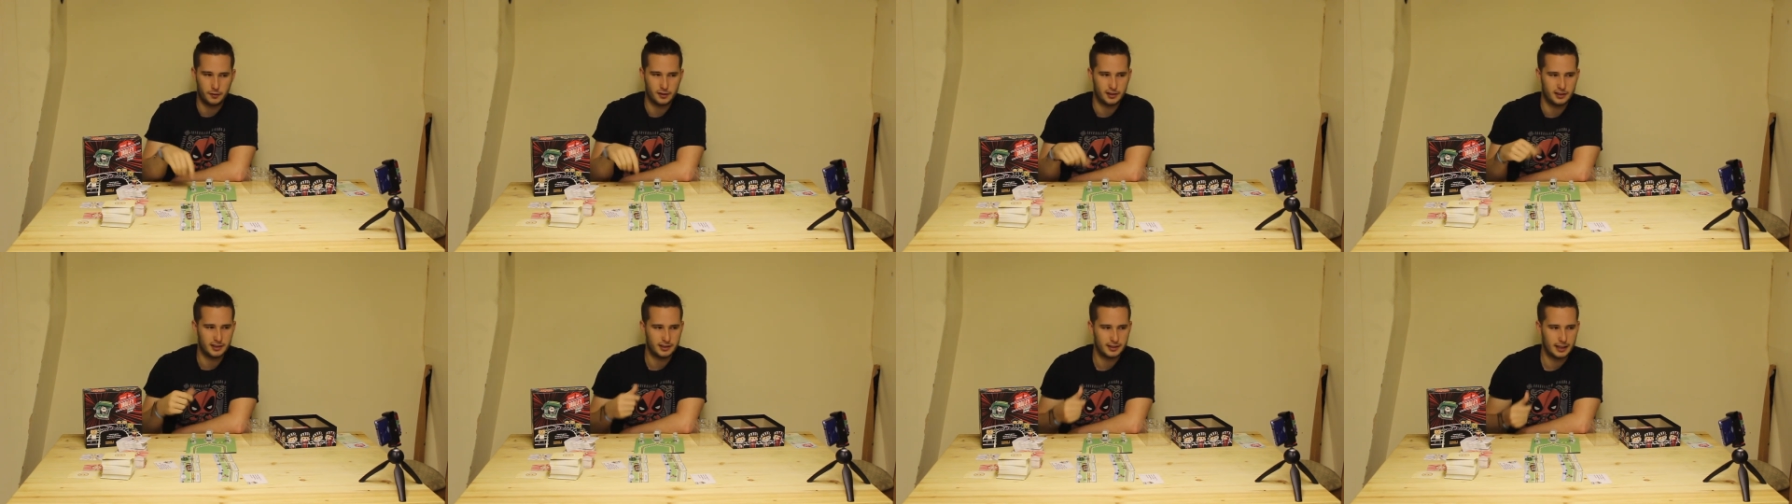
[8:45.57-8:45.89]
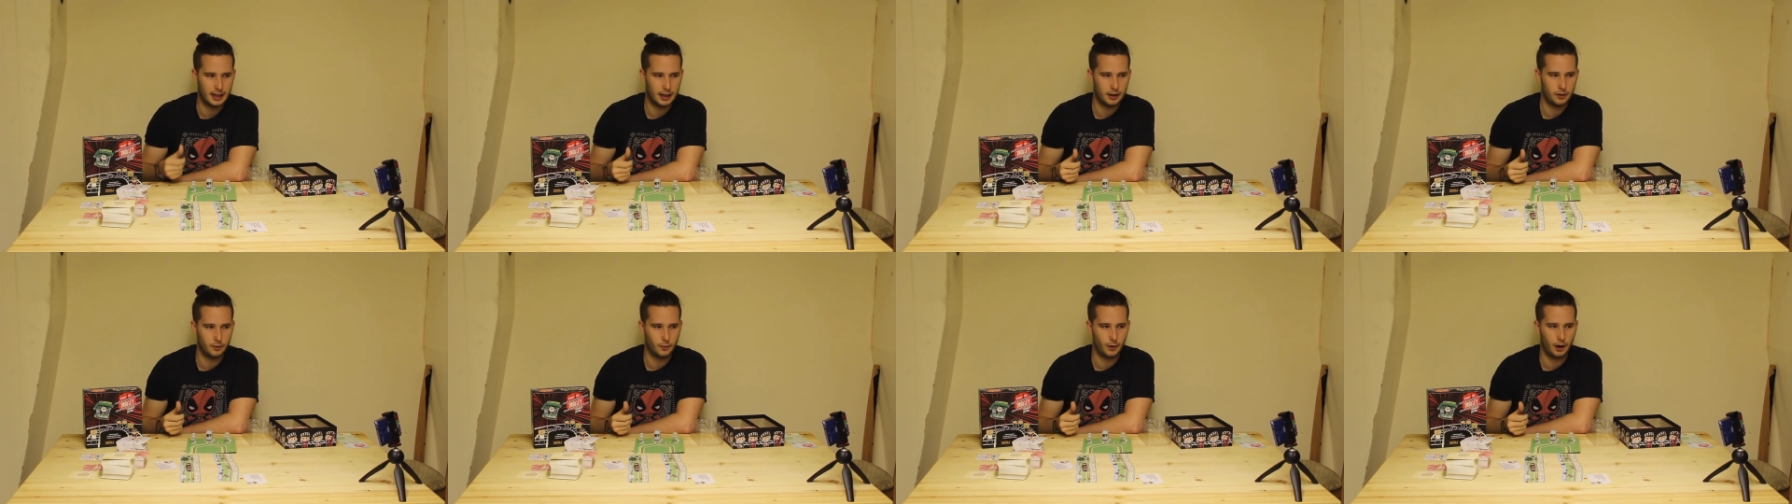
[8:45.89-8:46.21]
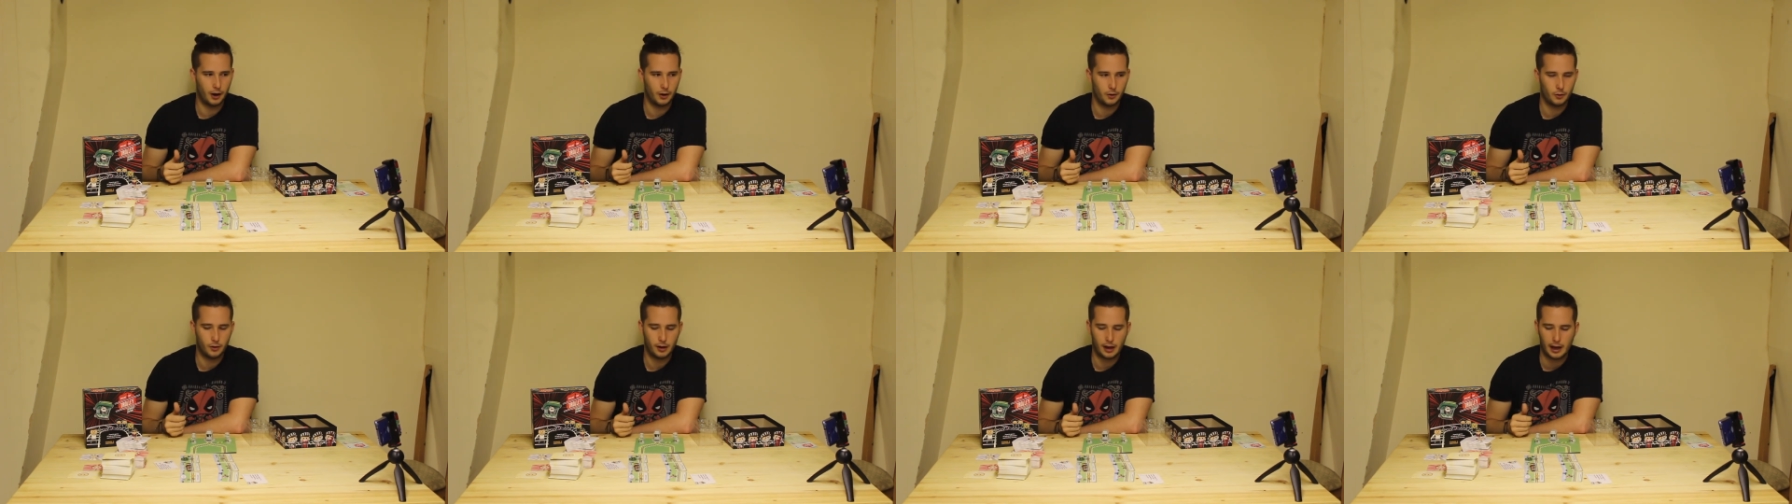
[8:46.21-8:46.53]
can stand
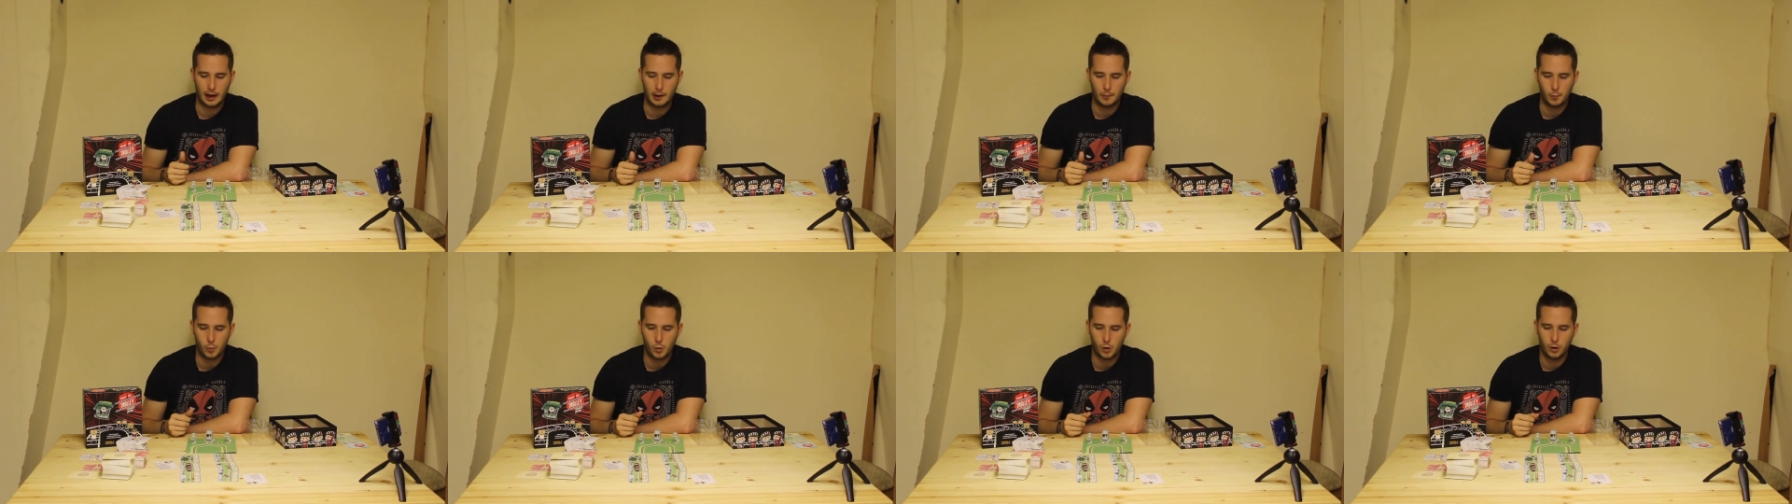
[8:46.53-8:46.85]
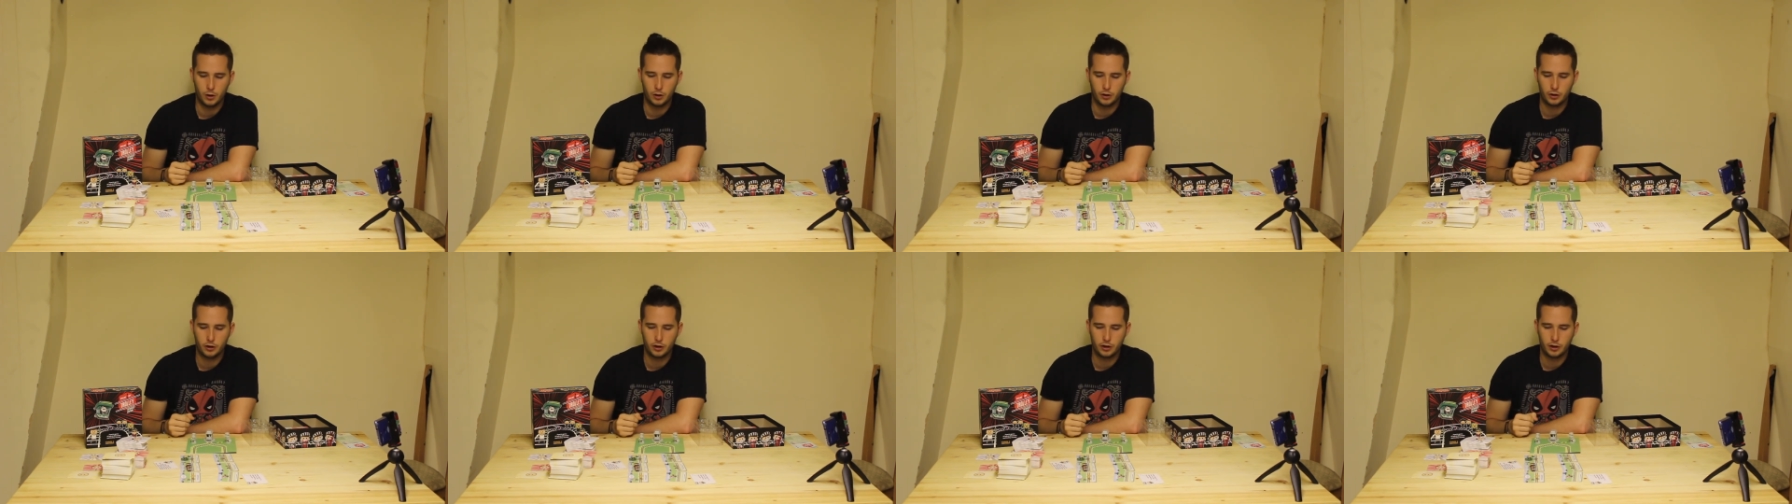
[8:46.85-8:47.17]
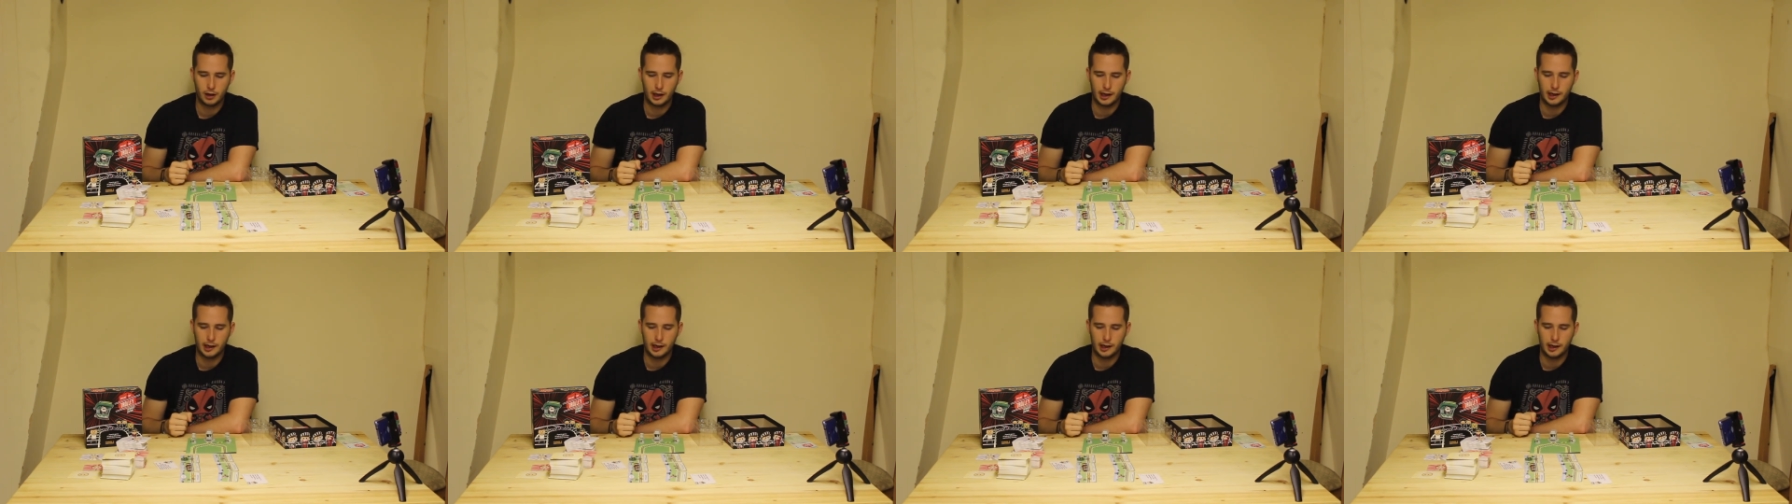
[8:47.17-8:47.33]
around and watch